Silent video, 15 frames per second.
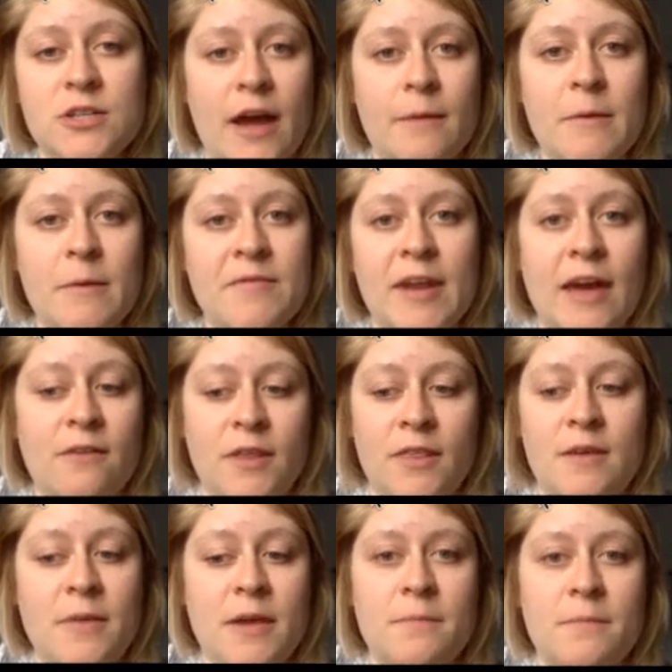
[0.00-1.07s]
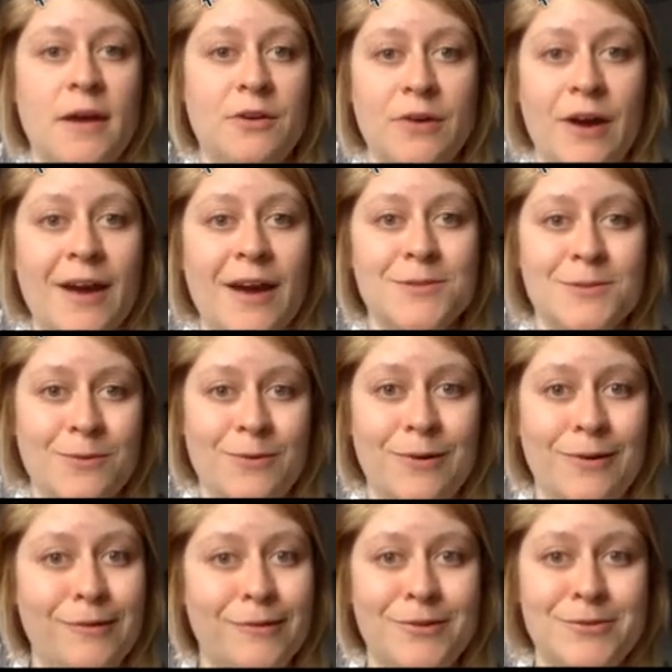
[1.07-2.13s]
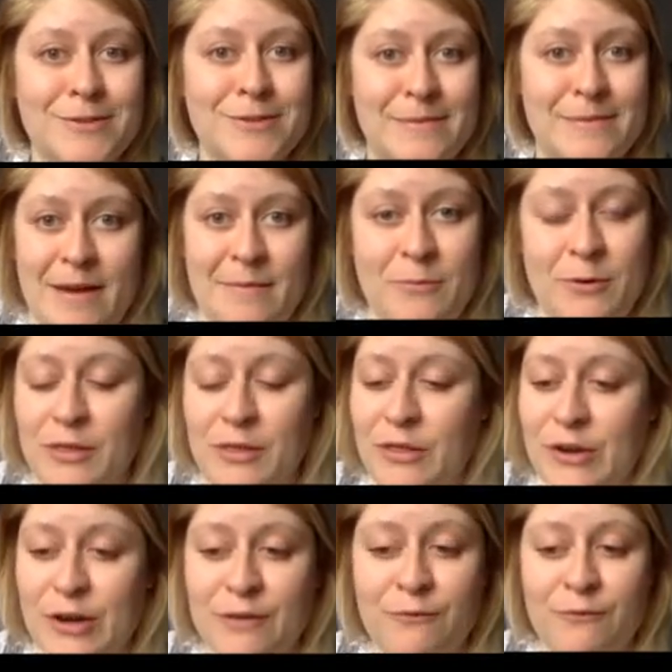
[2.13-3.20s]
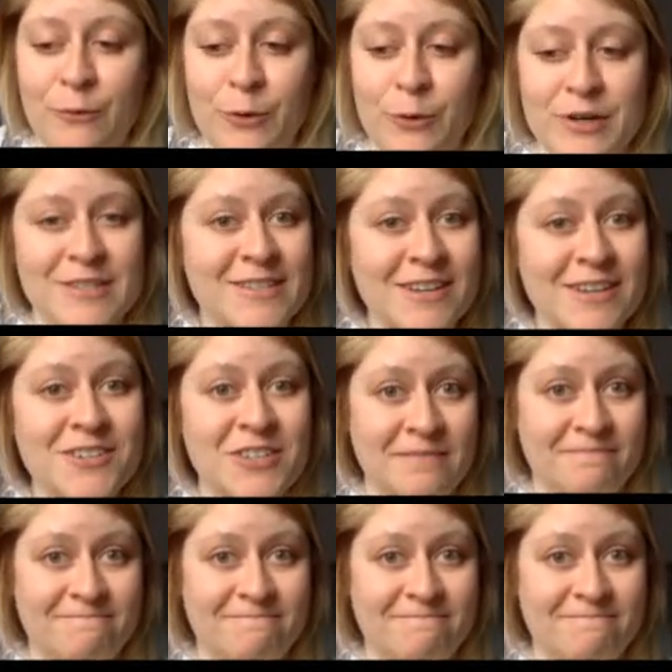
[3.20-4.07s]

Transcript: I'm even having them in my grad school using Blackboard Learn for discussion.